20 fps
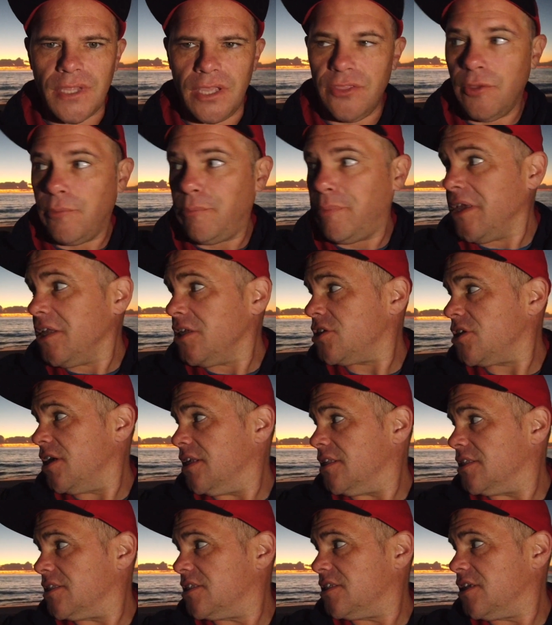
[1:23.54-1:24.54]
The beach
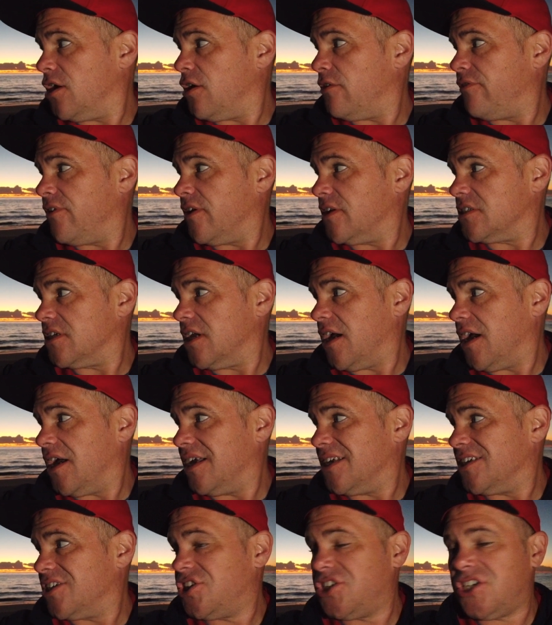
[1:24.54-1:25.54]
itself has
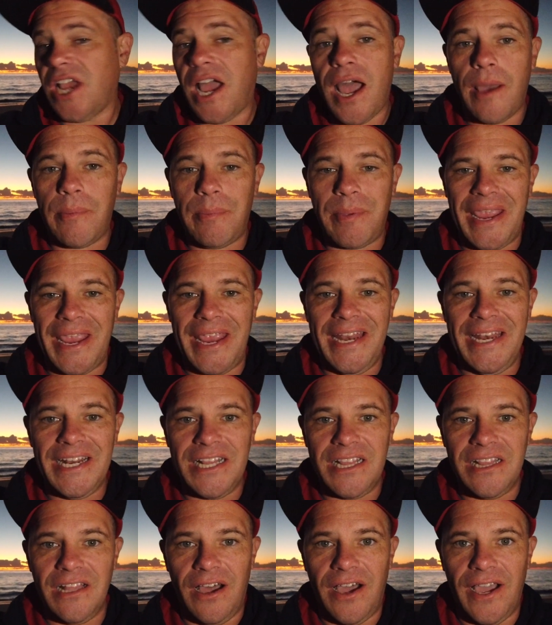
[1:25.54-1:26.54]
a sharp
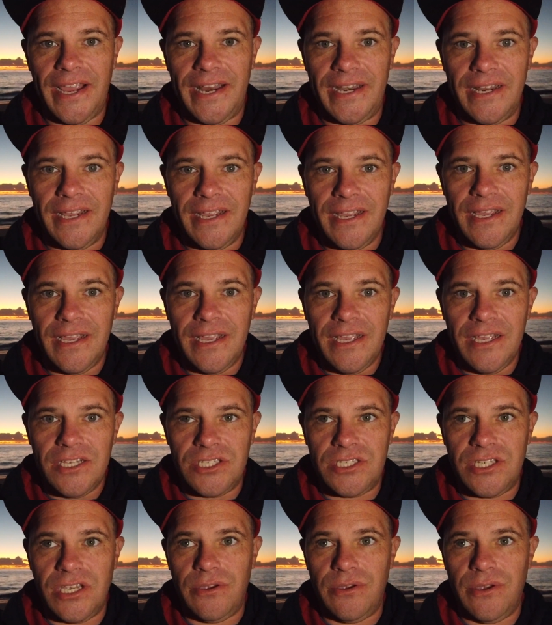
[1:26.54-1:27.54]
incline,
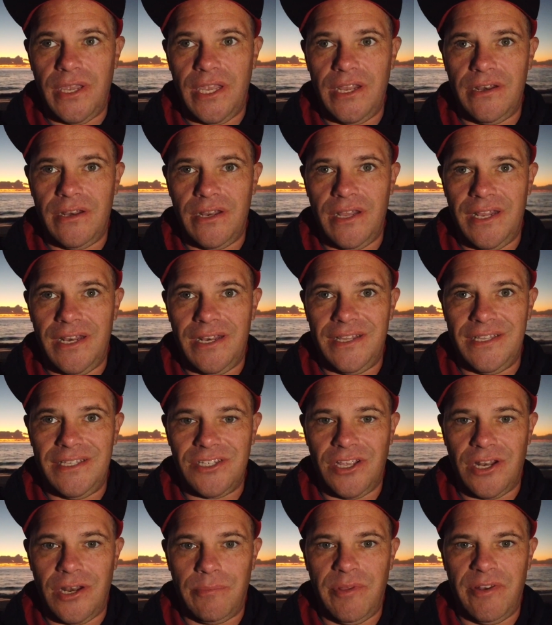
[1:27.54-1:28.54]
so it
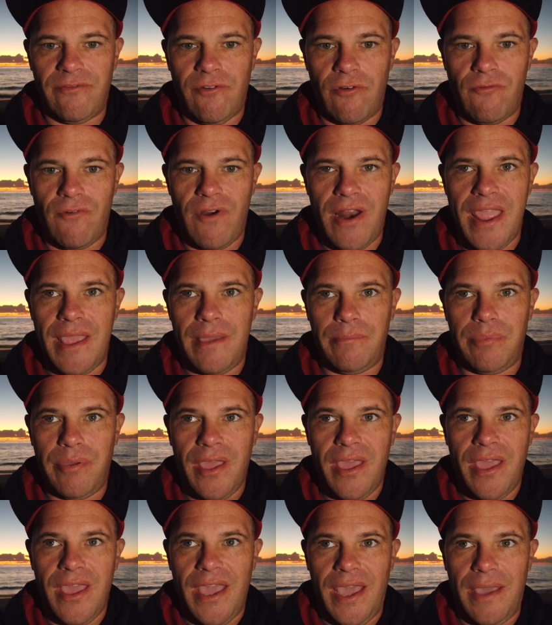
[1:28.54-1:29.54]
is on a bit of a ramp,
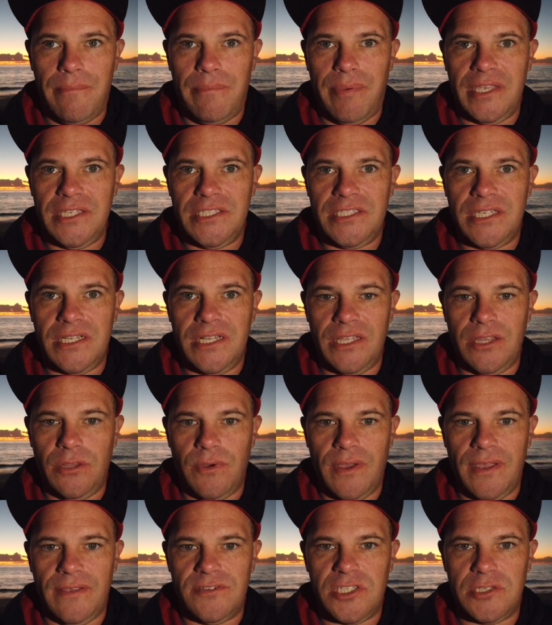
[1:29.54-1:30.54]
and basically the
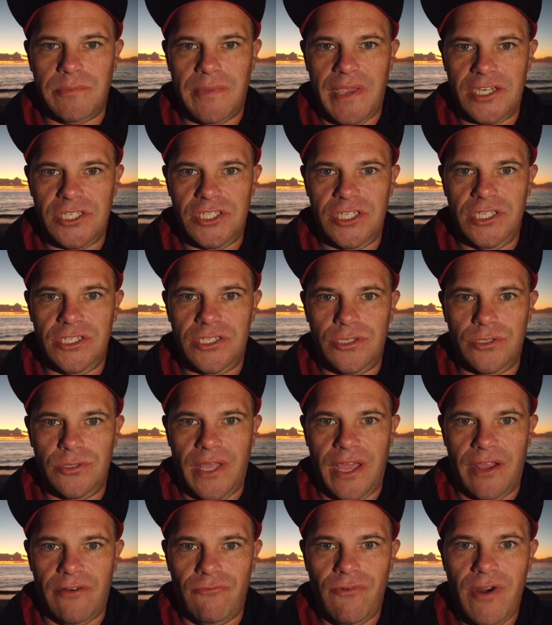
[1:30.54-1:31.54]
waves smash into
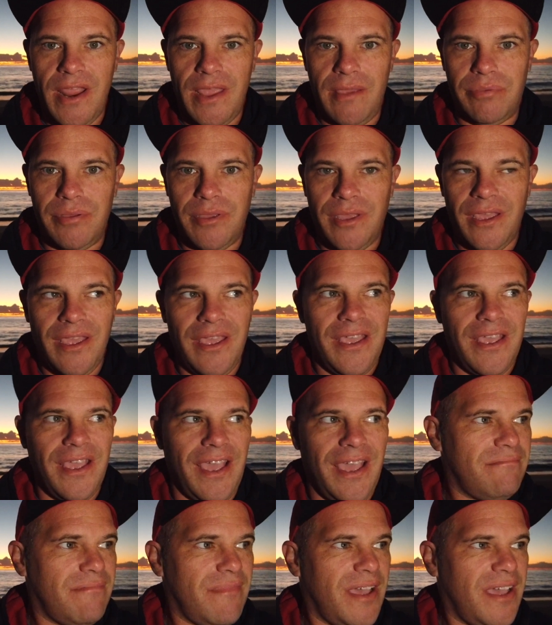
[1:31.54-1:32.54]
that ramp.
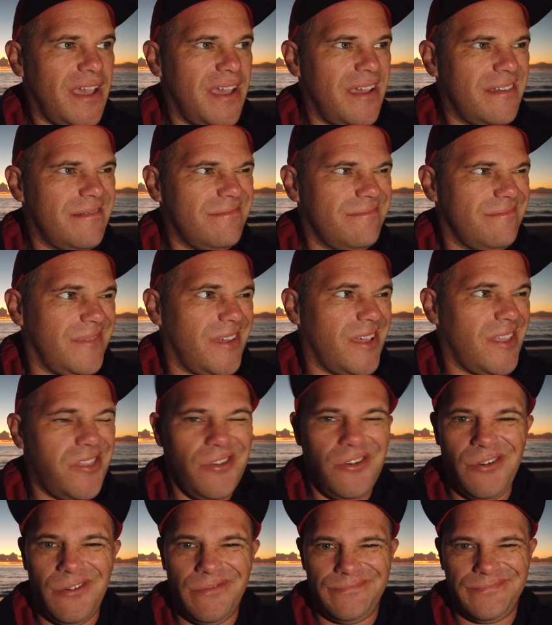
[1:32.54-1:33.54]
I
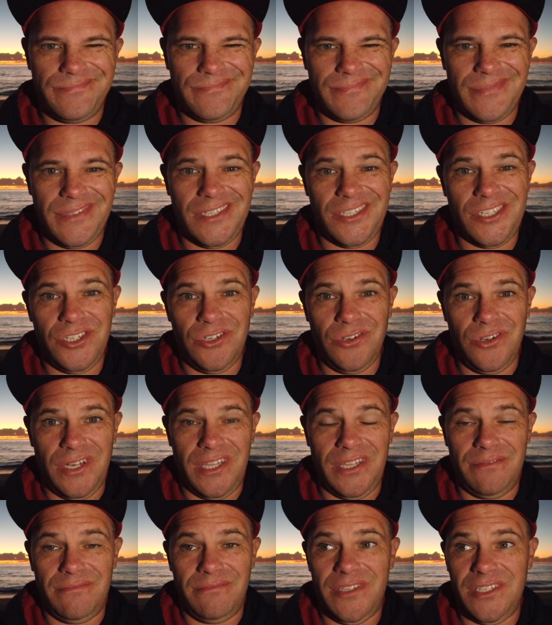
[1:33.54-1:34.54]
thought,
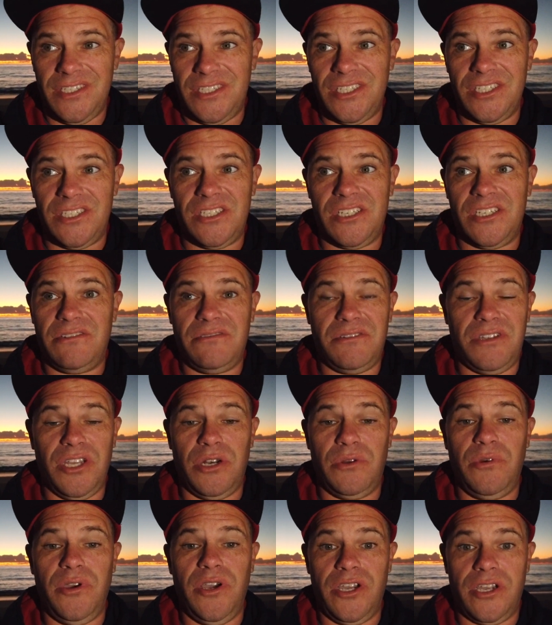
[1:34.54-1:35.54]
surely this is
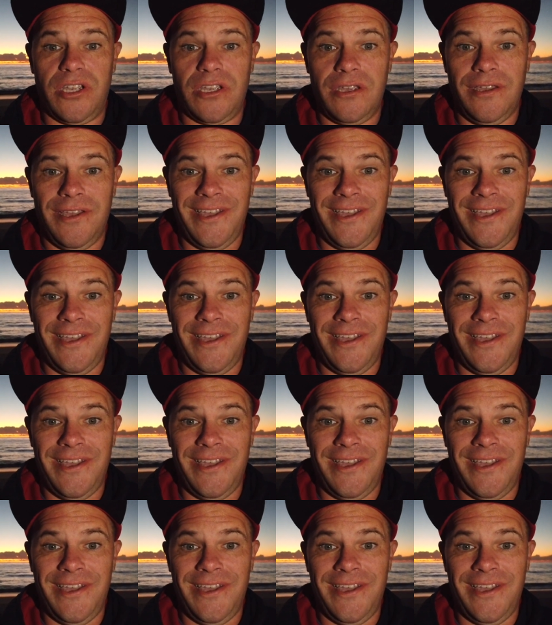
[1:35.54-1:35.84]
going to work.